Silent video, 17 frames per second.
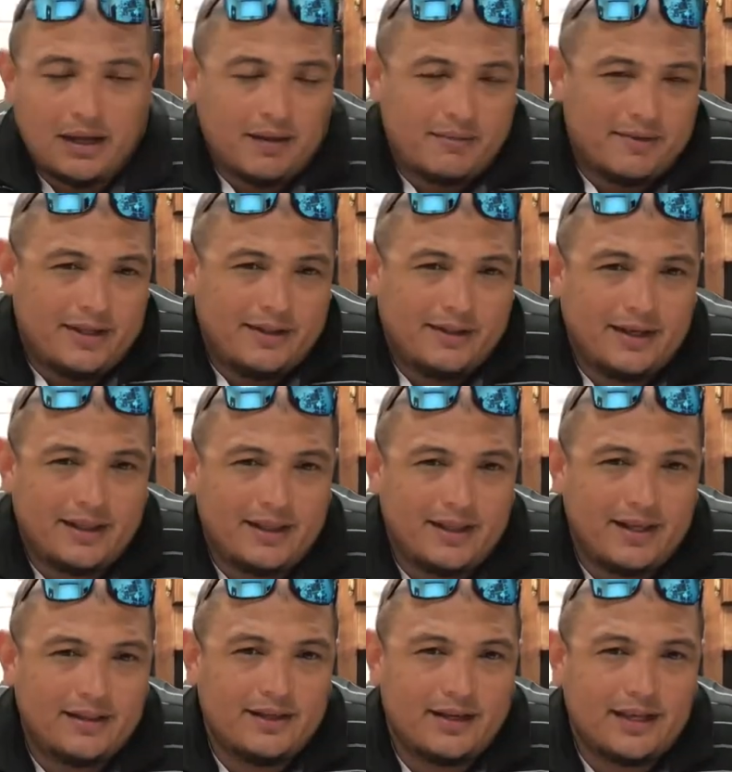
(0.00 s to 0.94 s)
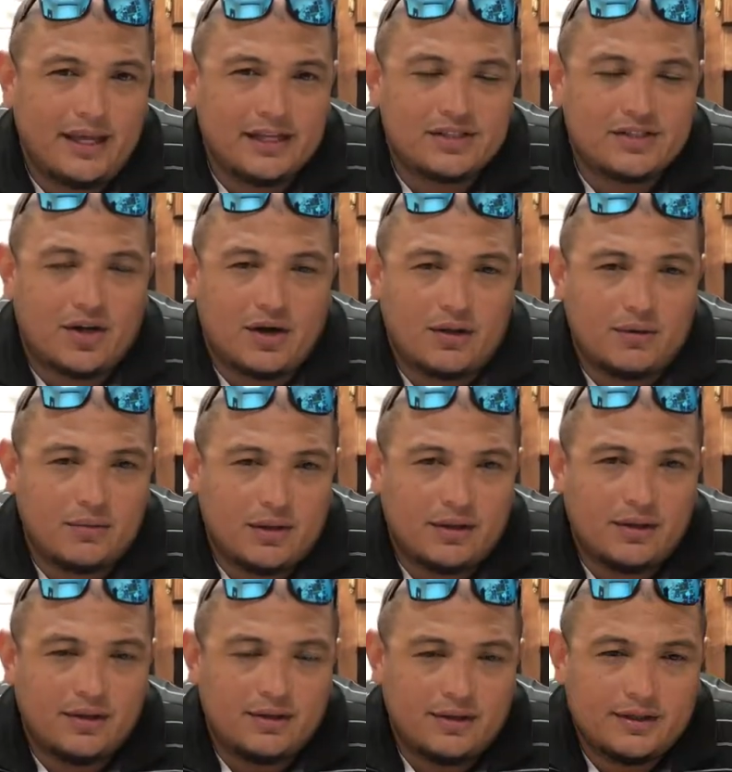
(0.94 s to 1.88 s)
I mean, the kids are
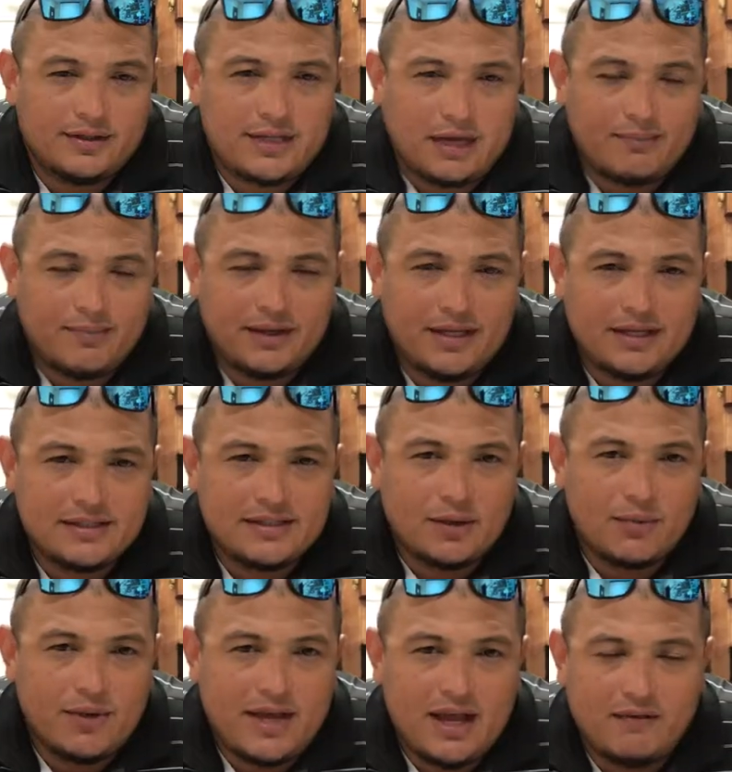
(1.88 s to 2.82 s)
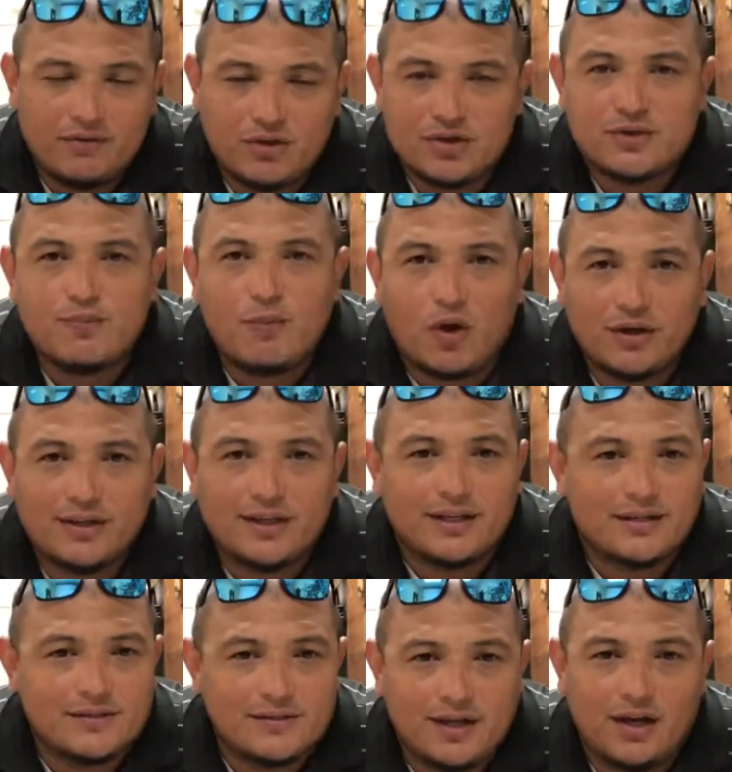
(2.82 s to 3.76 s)
the type of kids that we have. They're smart
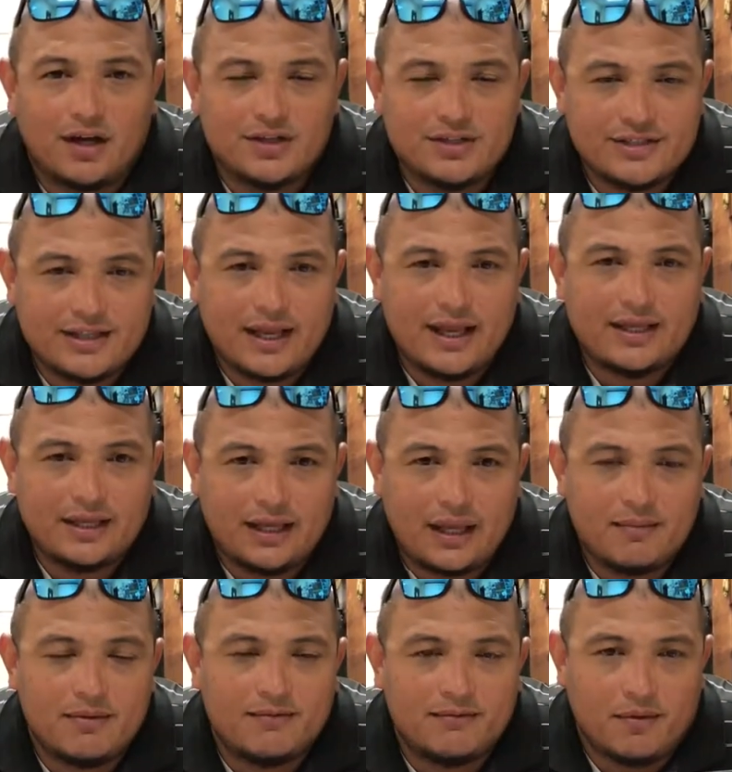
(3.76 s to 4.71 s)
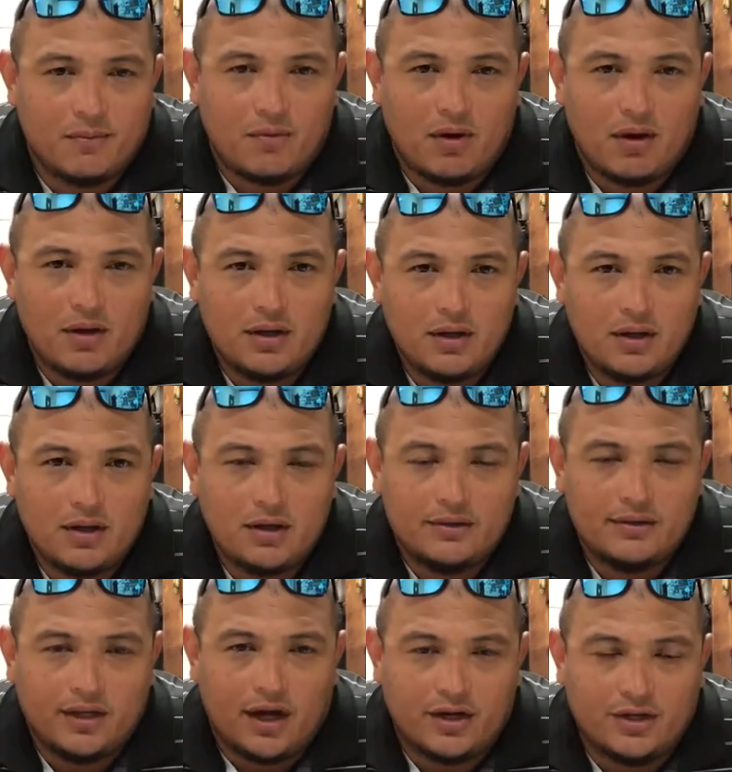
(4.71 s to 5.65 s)
kids. They understand the game of football.
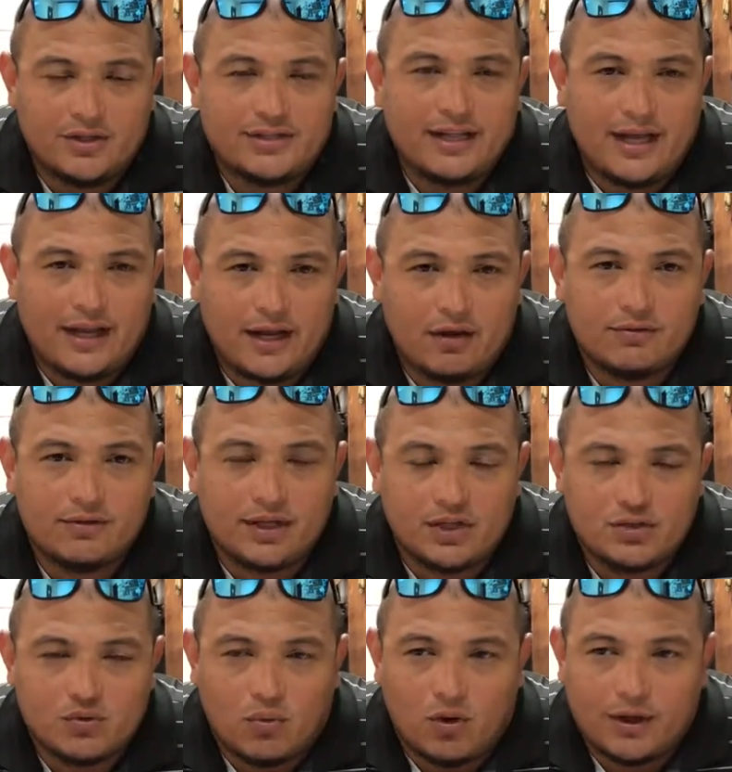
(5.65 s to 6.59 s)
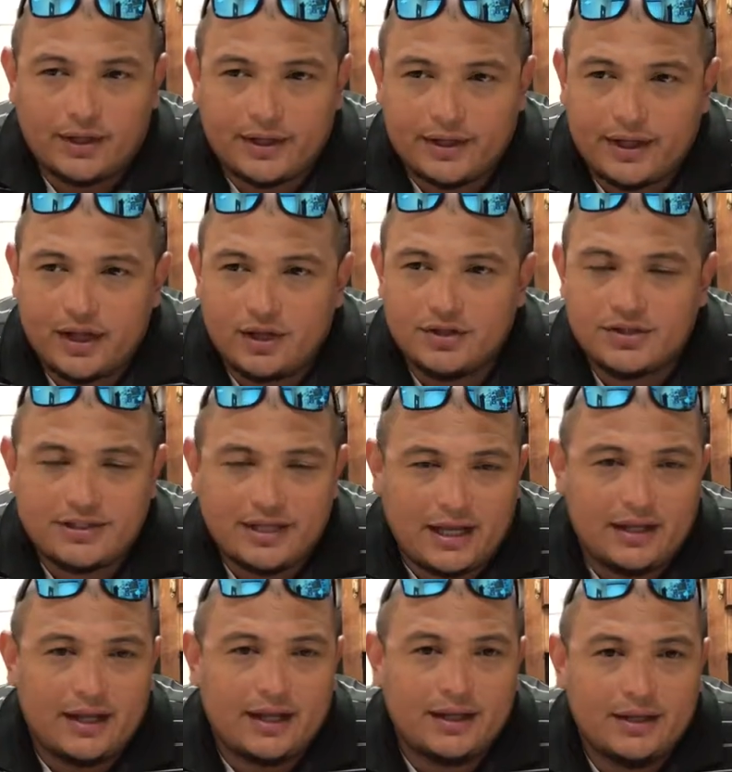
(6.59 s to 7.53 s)
They understand how things work, and they
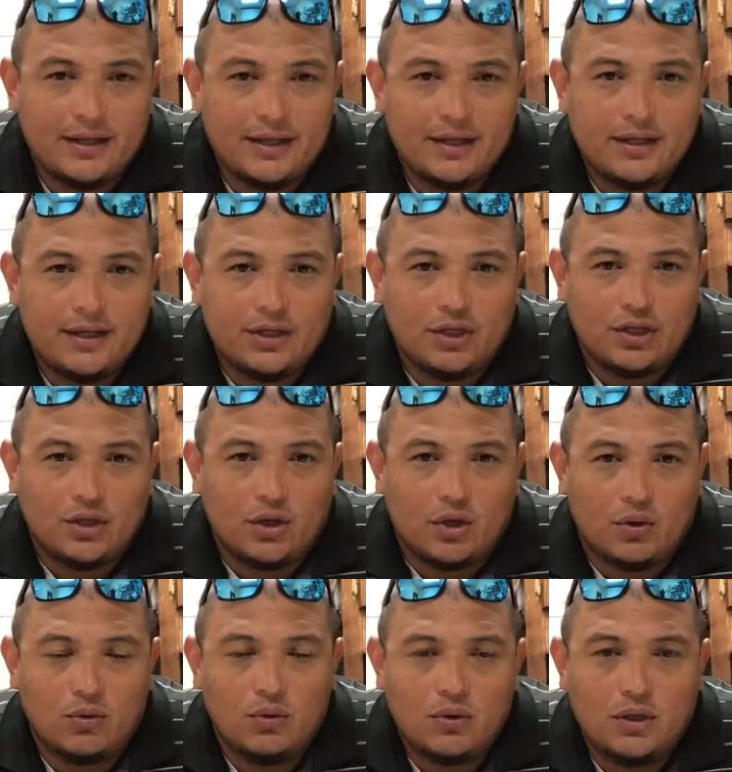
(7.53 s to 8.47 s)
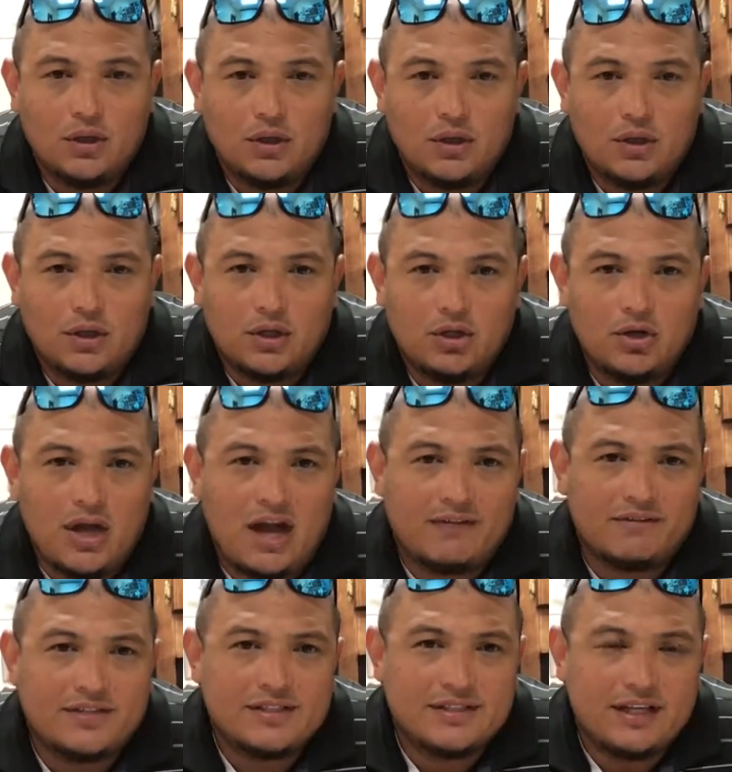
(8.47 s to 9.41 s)
understand that, you
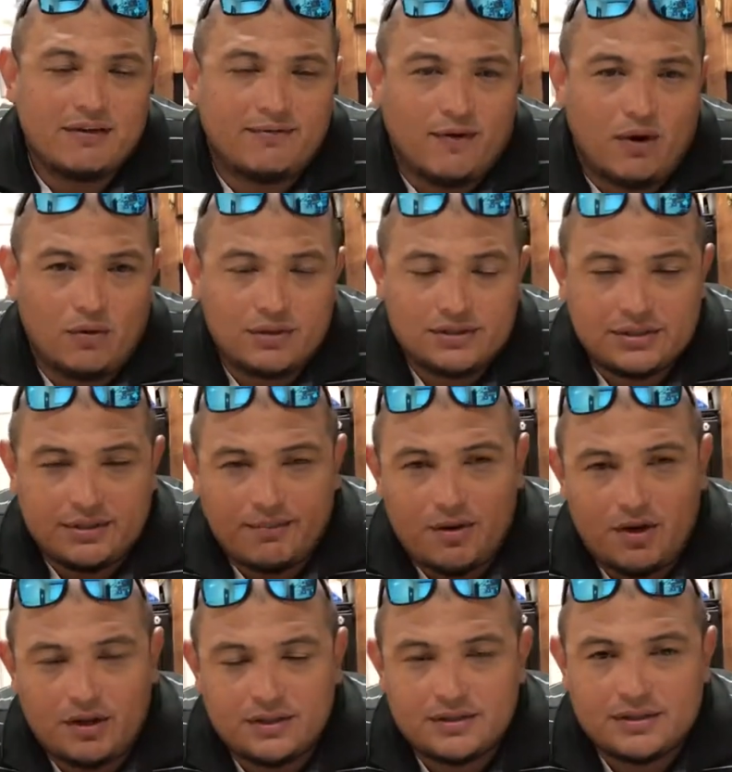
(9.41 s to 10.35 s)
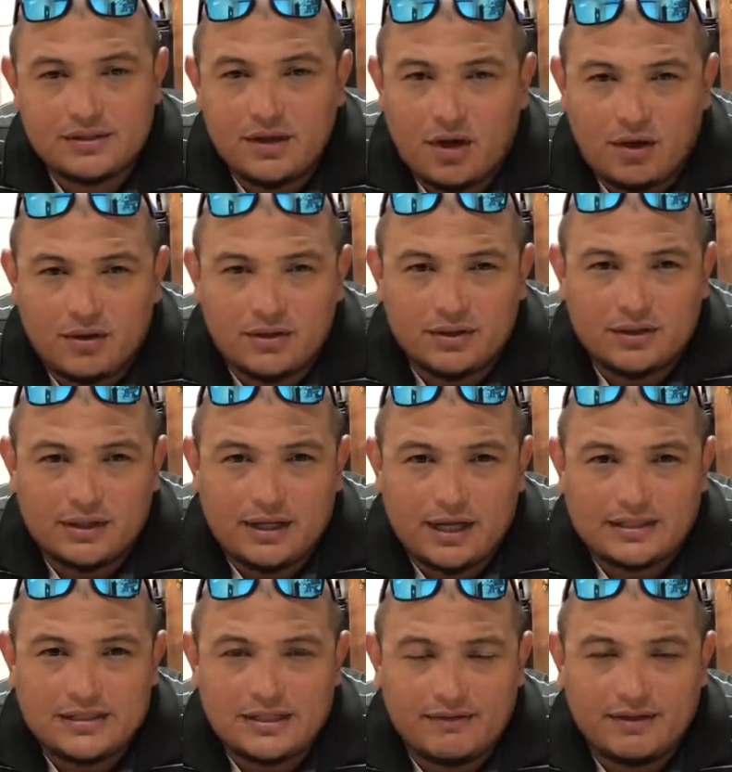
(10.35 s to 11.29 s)
have to stay focused amongst all the
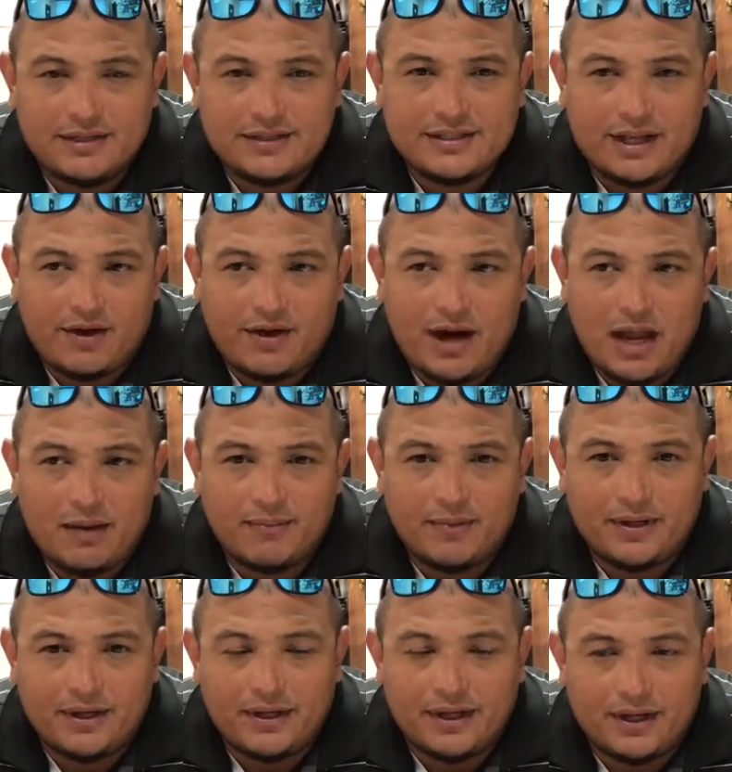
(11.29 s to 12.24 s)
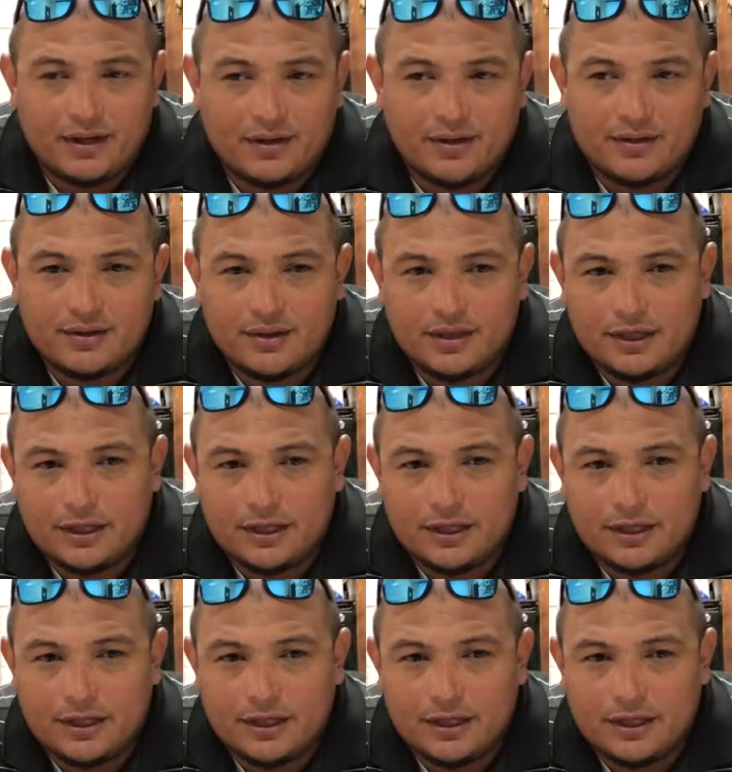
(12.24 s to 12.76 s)
activities that are happening here